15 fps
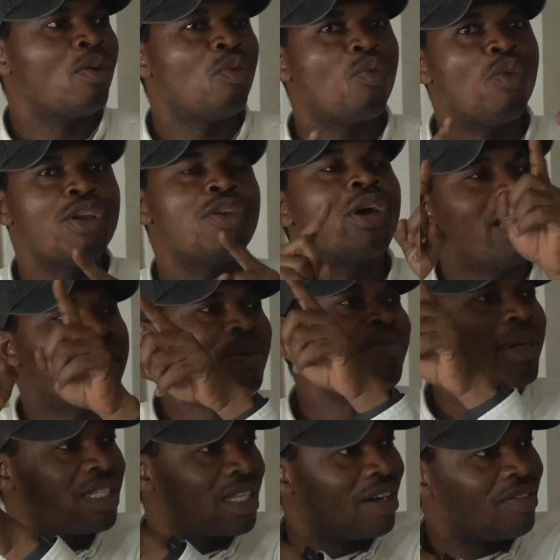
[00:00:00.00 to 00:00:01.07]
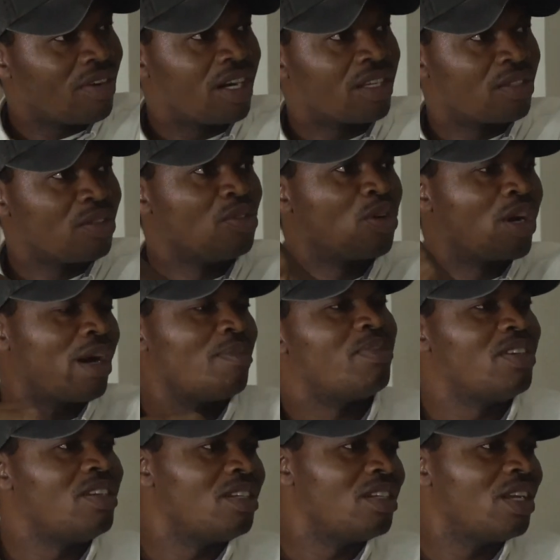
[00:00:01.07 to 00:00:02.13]
when you're in the metaverse, you can
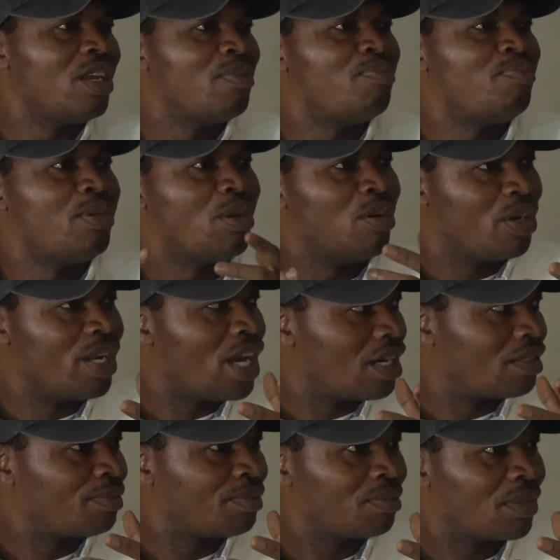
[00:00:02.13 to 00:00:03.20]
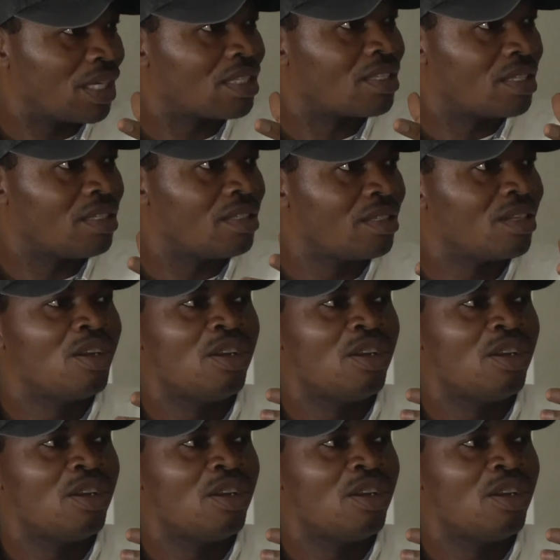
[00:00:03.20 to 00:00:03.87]
be a billionaire, as in